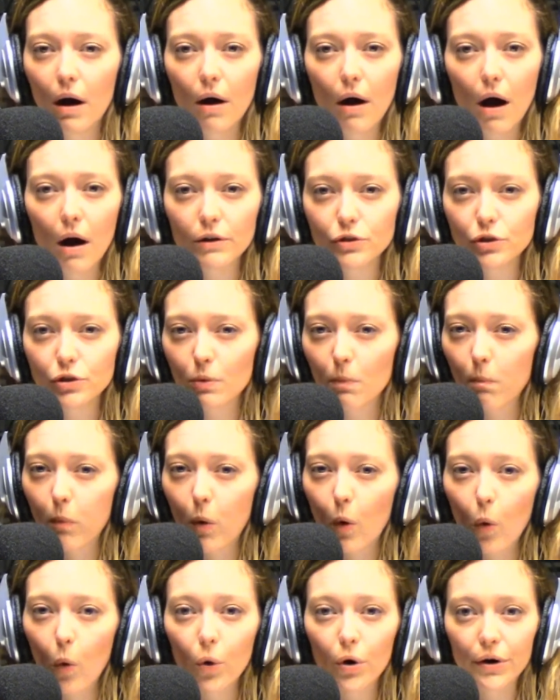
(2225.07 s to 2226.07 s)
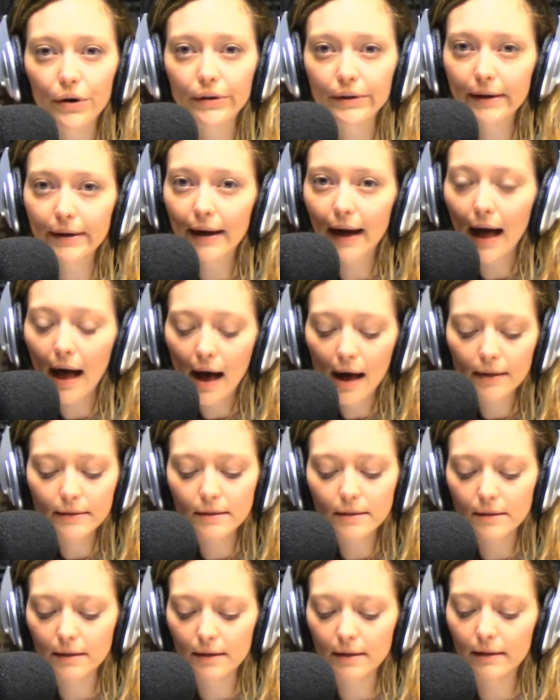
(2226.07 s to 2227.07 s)
support
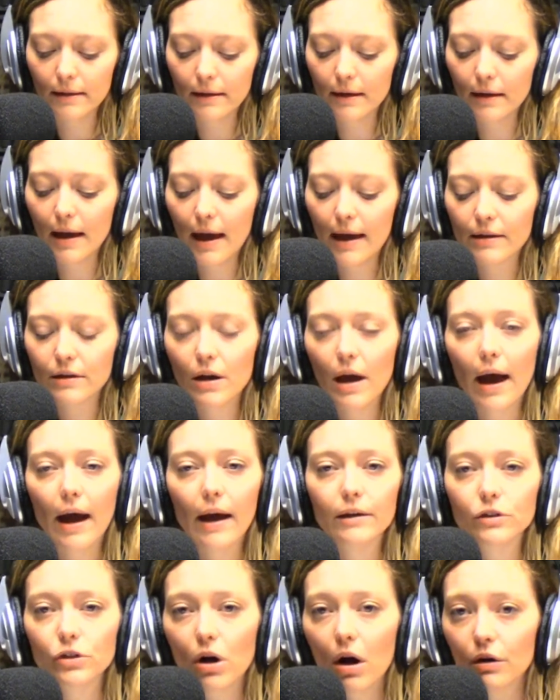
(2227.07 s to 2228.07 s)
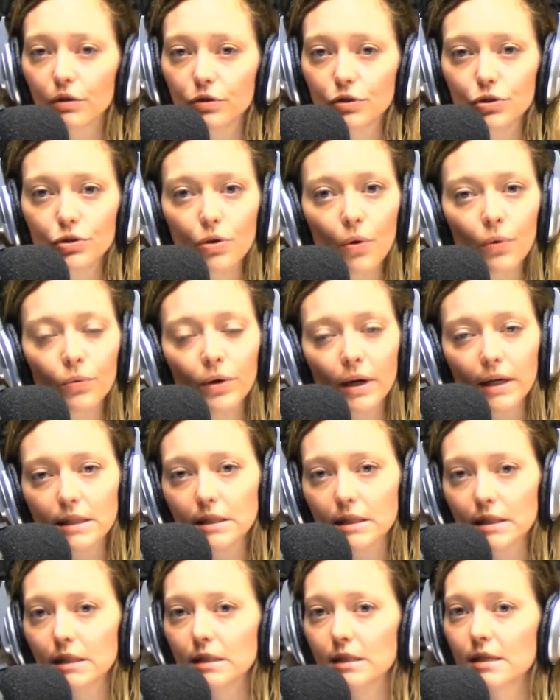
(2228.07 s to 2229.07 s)
constantly. And I talked so
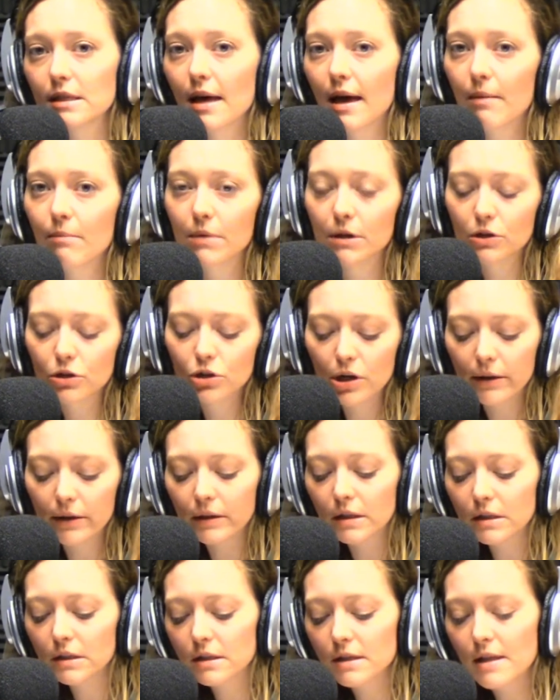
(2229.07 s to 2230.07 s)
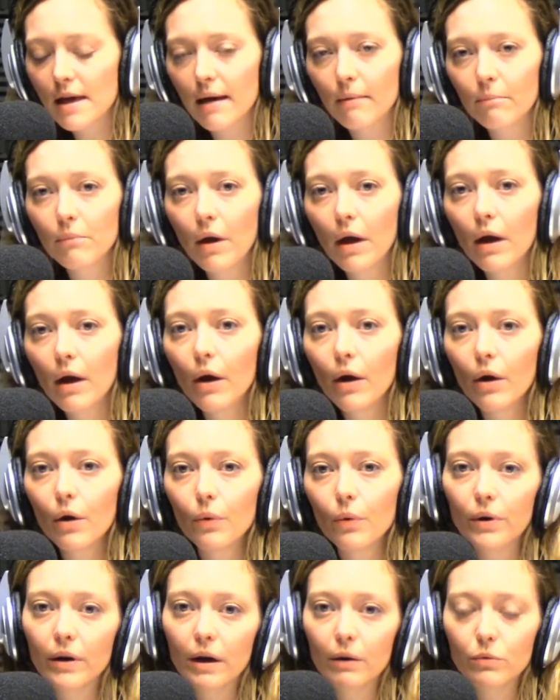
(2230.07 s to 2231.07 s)
nicely to them and gently to them
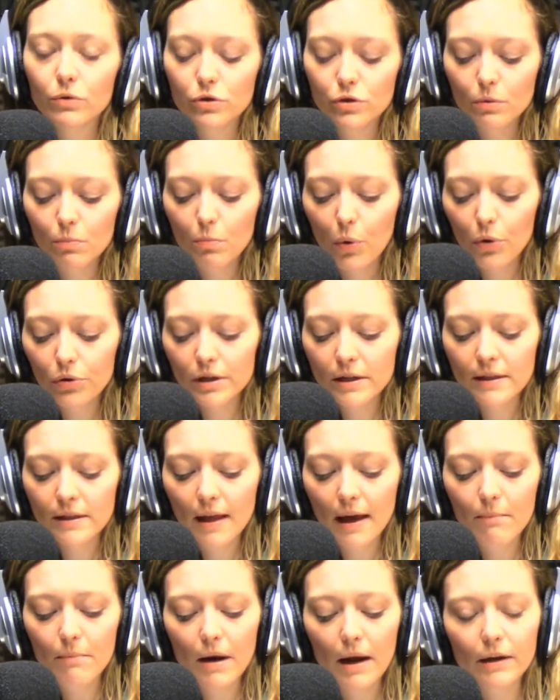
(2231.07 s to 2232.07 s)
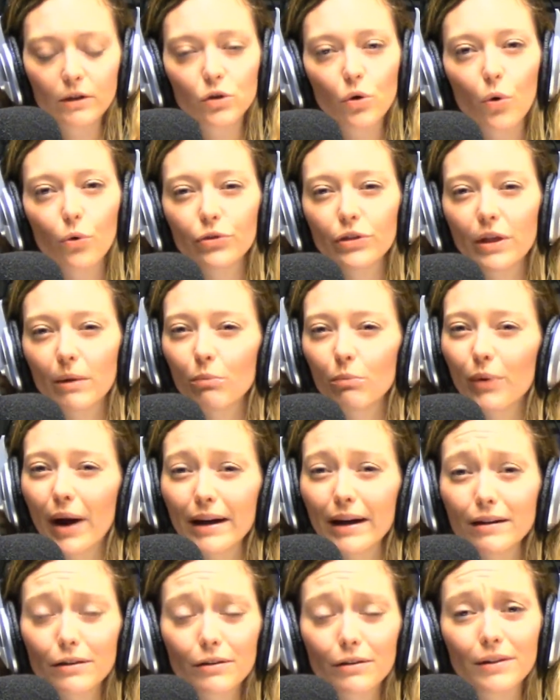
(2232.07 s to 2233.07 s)
when I was supporting them. And I told them
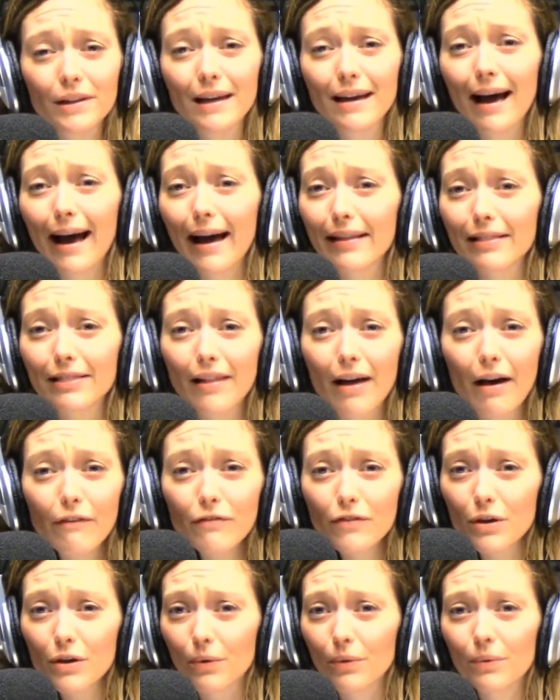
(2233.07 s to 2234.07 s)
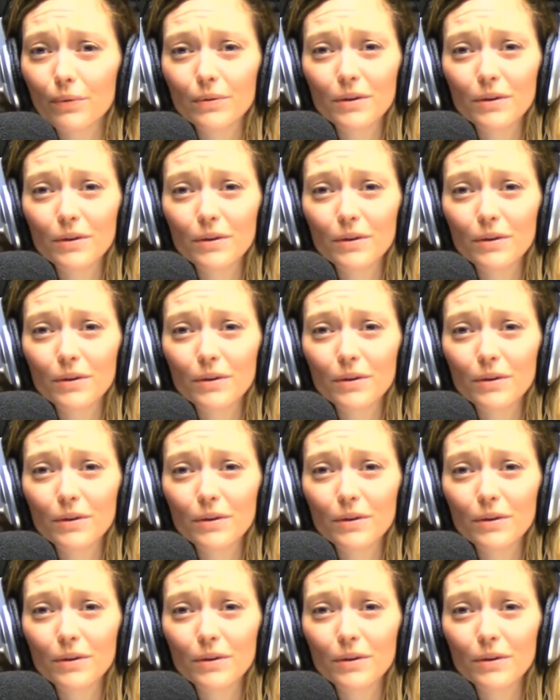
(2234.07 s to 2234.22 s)
regularly, I love you.